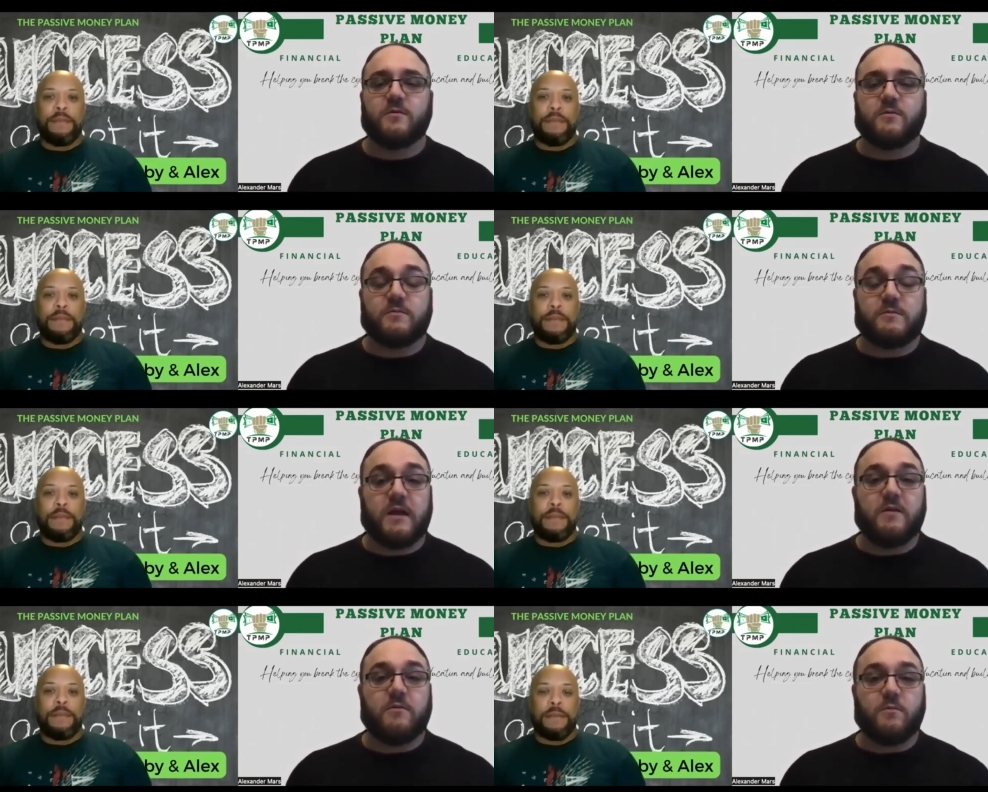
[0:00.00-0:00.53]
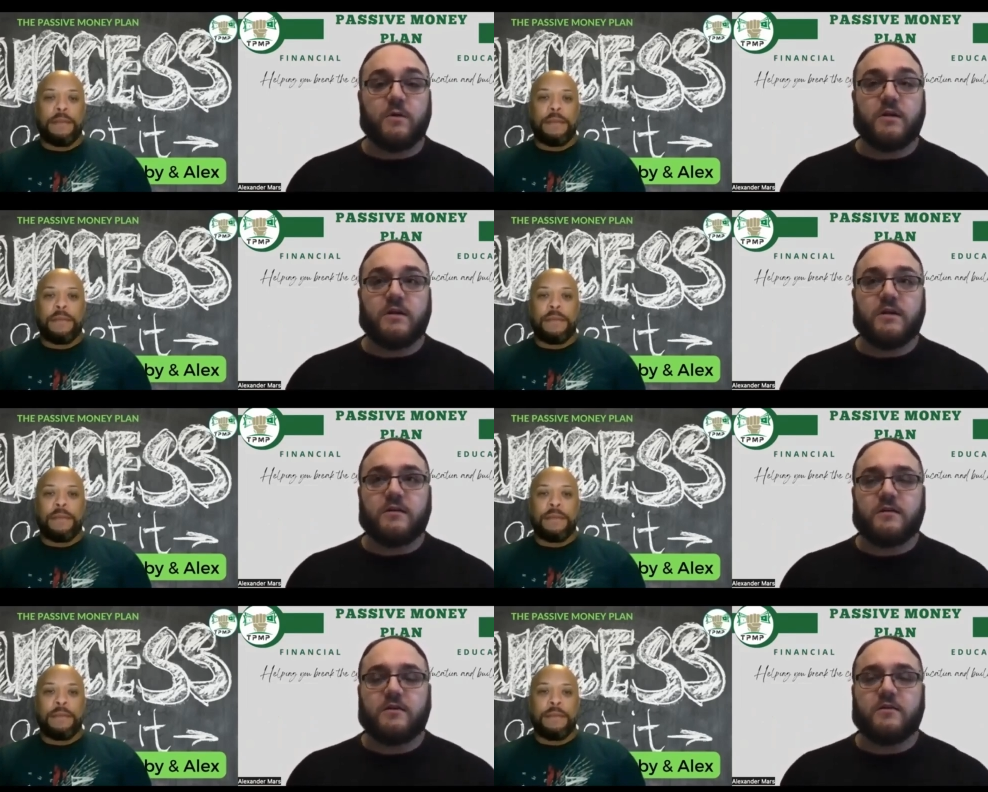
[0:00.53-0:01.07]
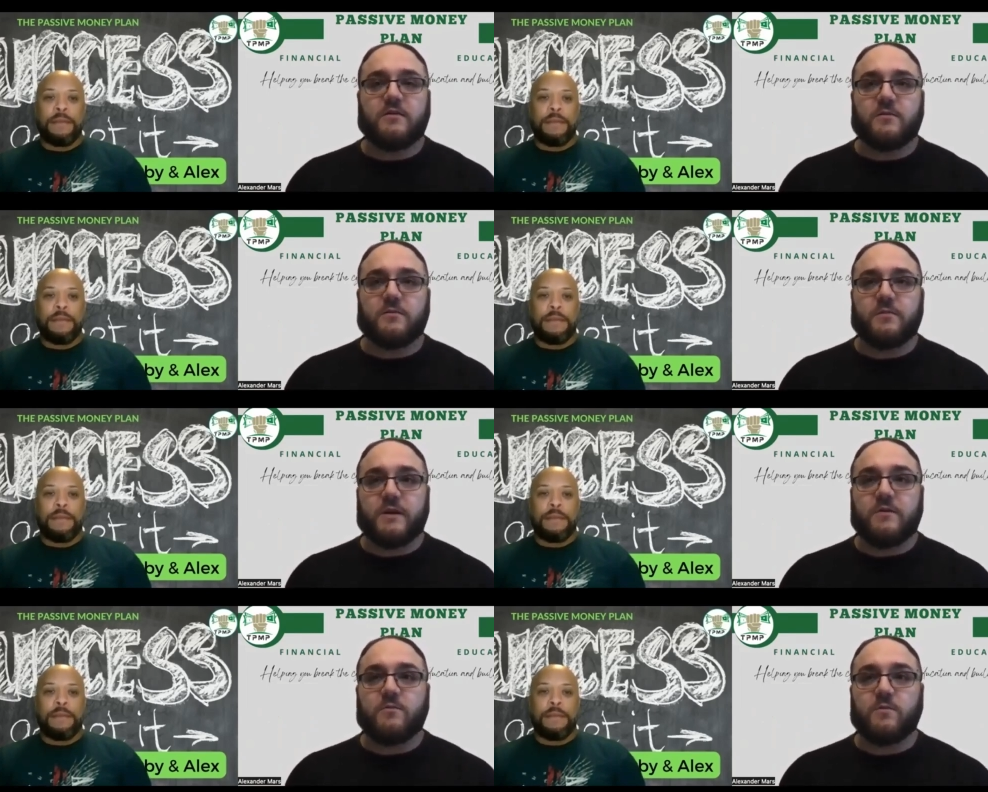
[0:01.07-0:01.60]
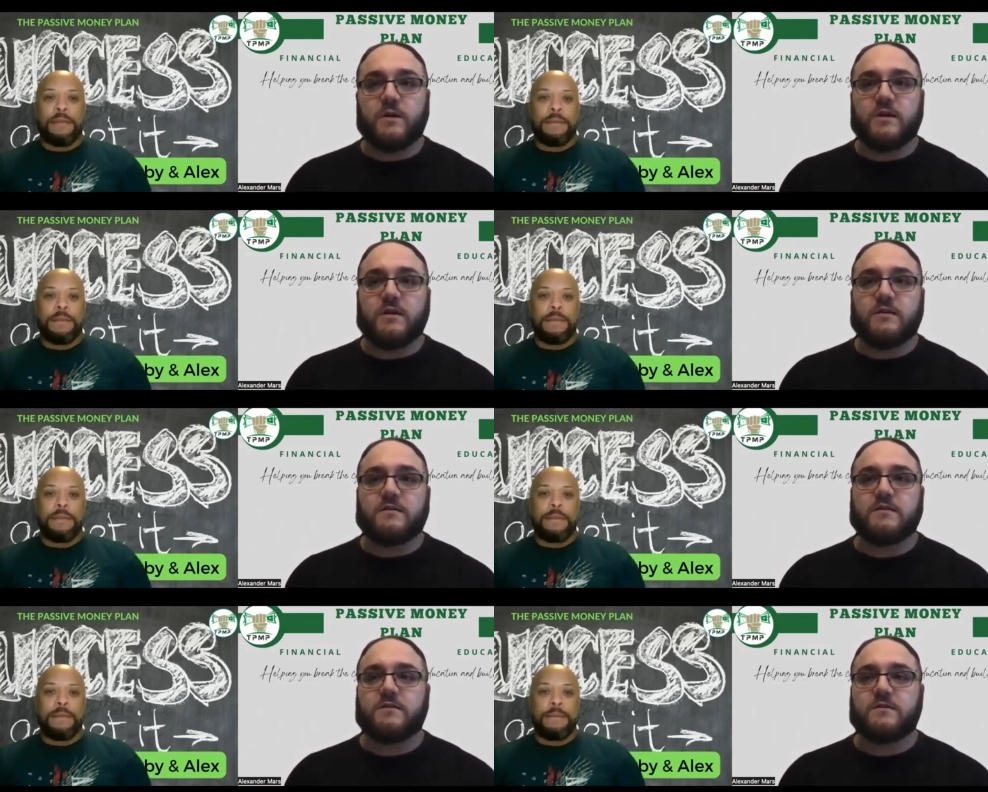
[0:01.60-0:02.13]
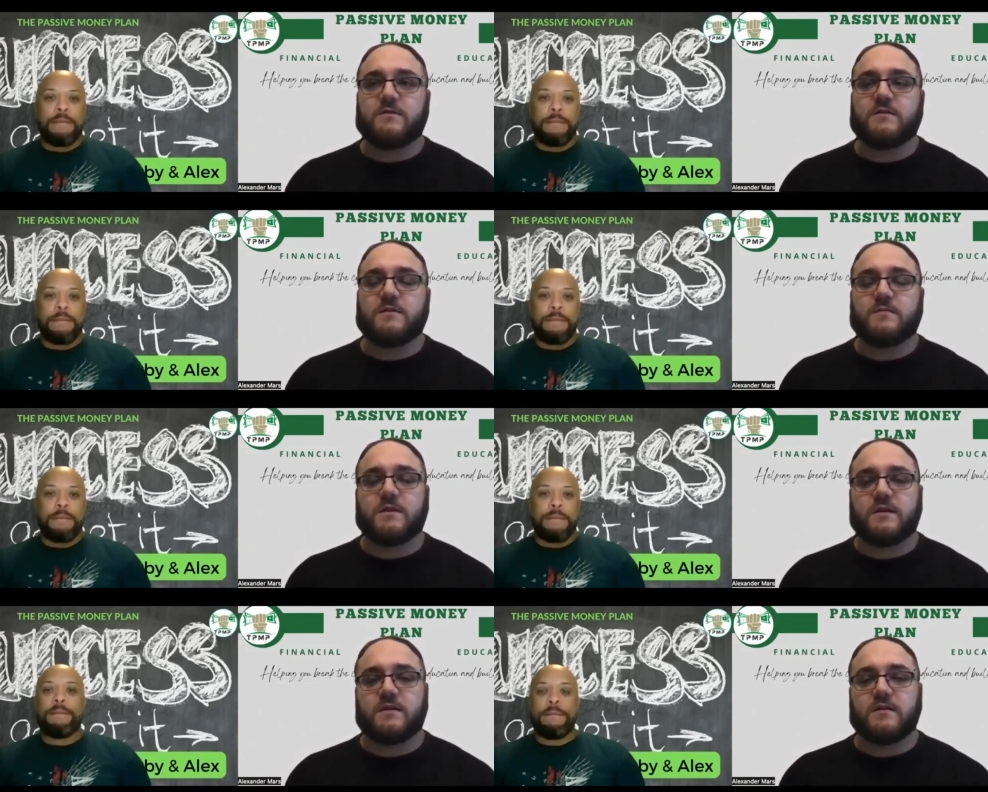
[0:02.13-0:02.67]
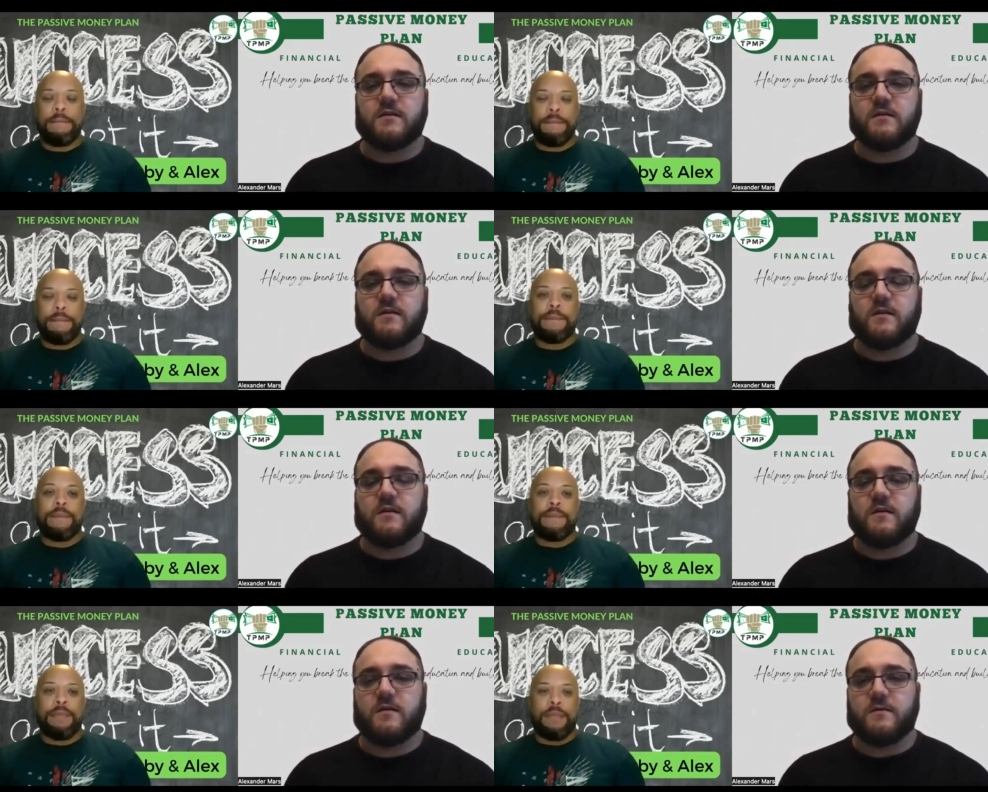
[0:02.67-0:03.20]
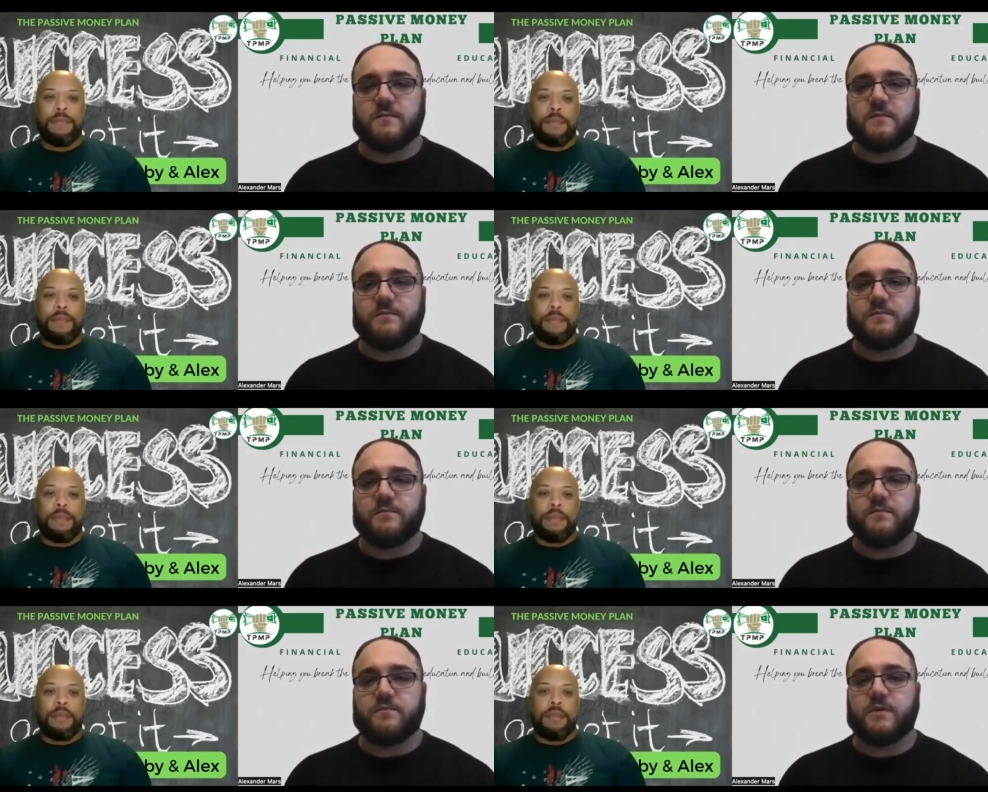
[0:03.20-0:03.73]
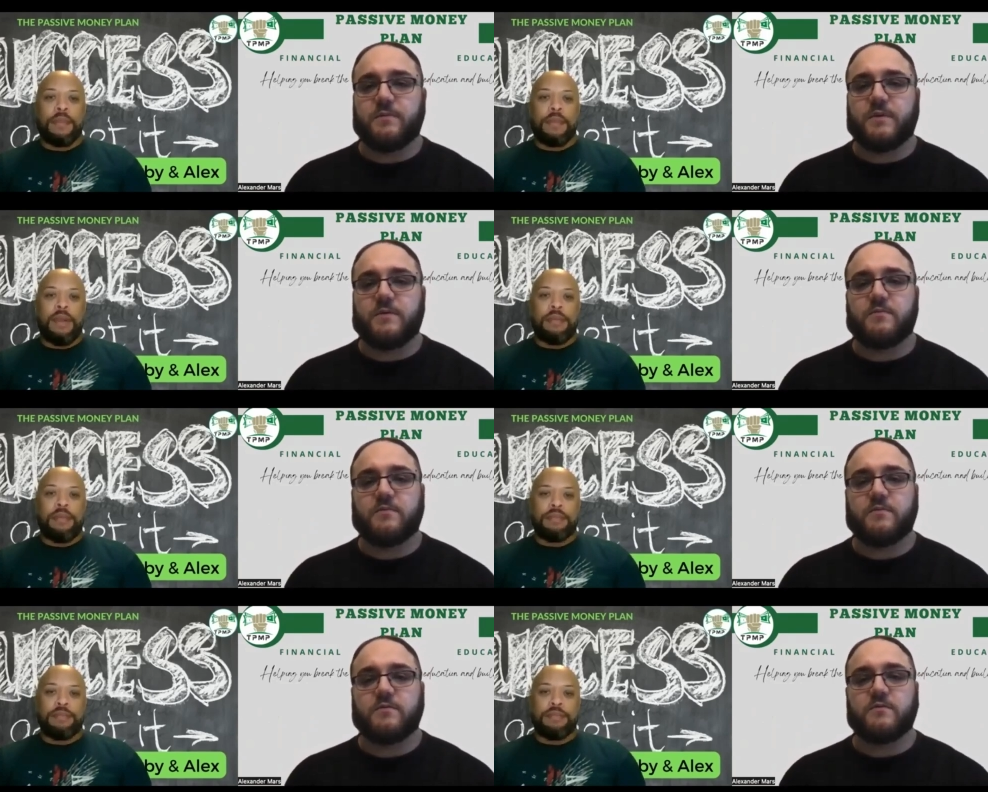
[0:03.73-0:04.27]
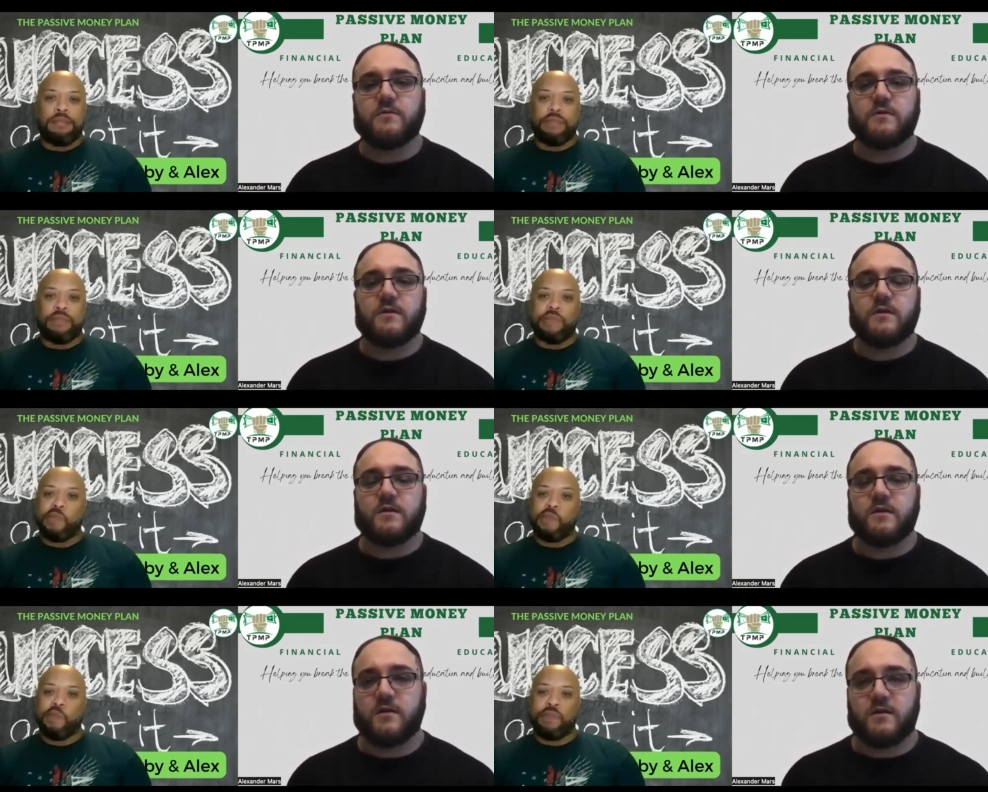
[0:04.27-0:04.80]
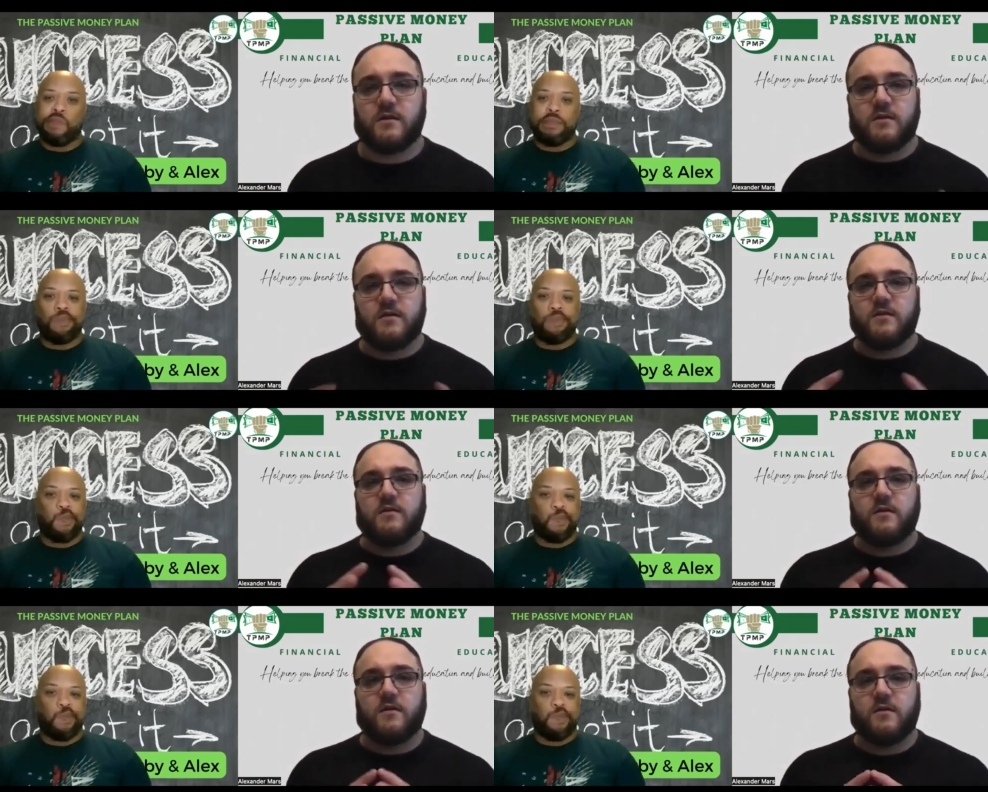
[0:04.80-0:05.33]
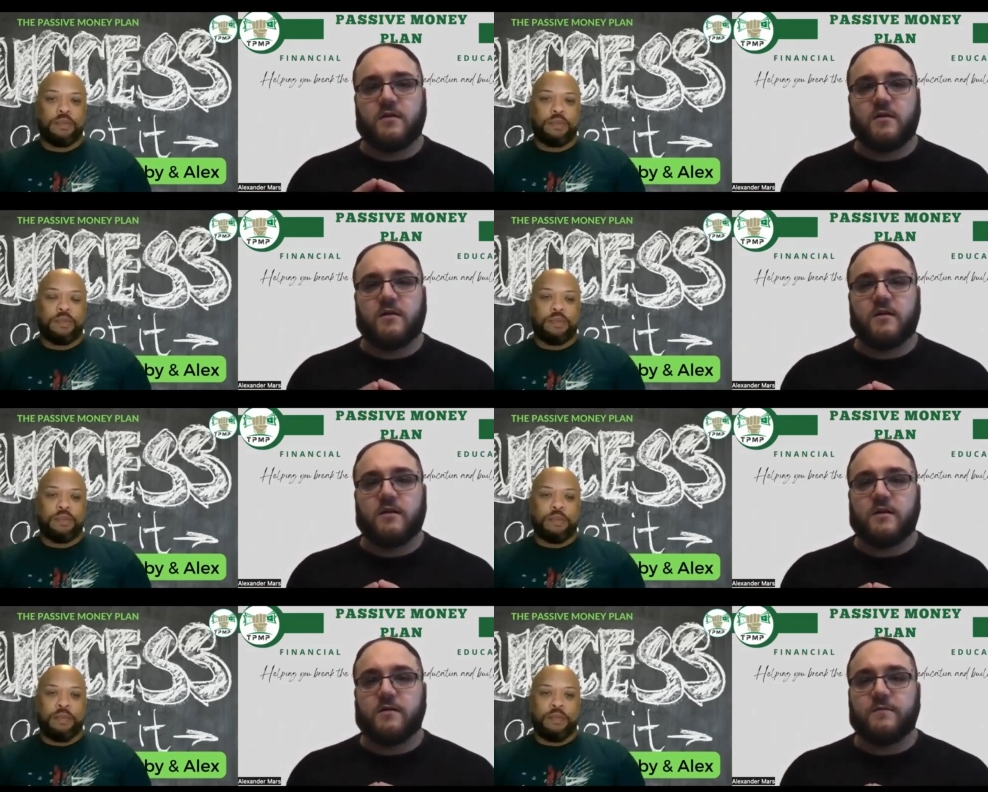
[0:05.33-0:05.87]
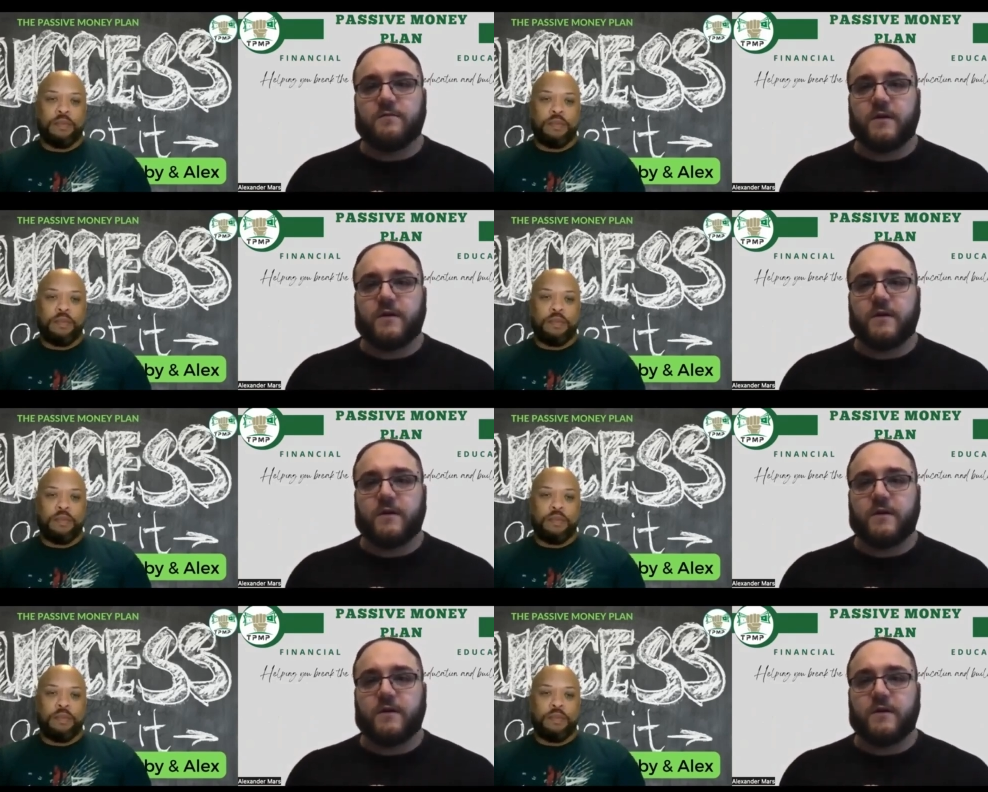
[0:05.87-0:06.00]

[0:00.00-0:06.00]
Speaker 1: that willing you know being willing to do something um but people right. are